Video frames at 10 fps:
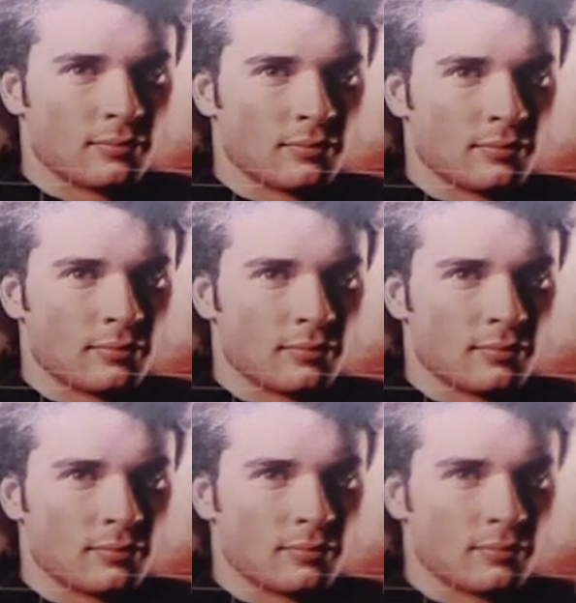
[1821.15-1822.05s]

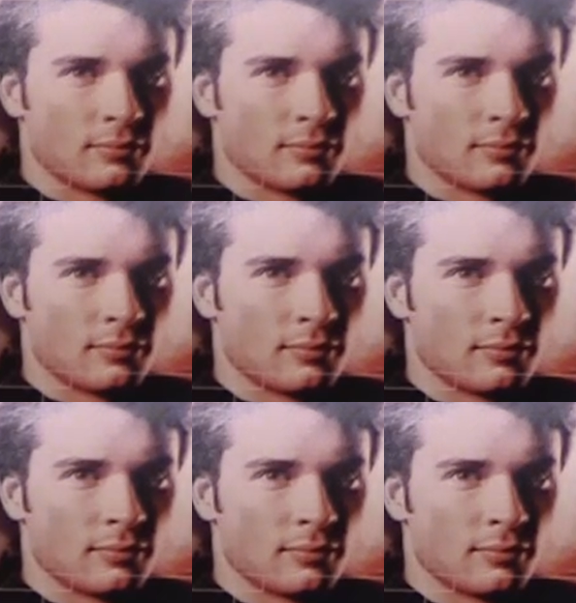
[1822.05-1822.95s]

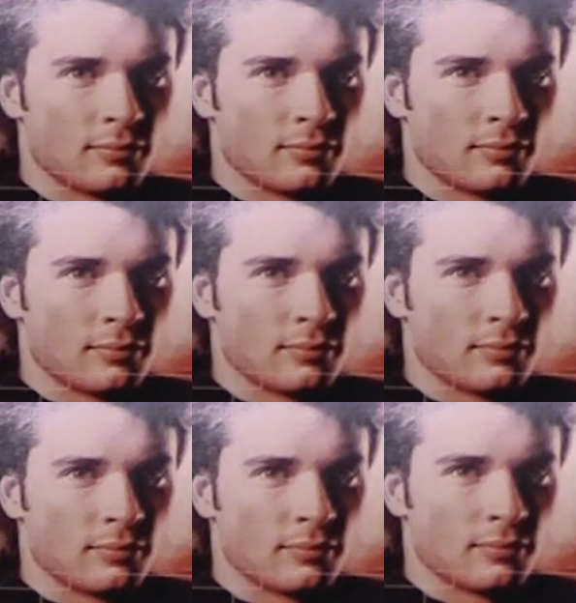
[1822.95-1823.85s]

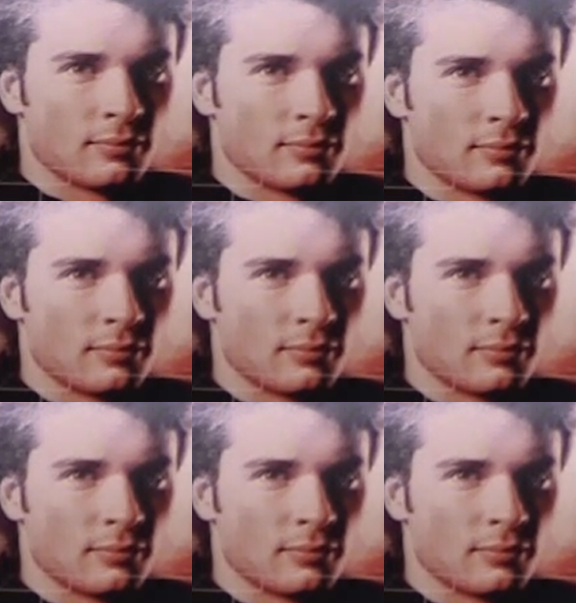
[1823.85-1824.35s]
No words are spoken by the person on screen.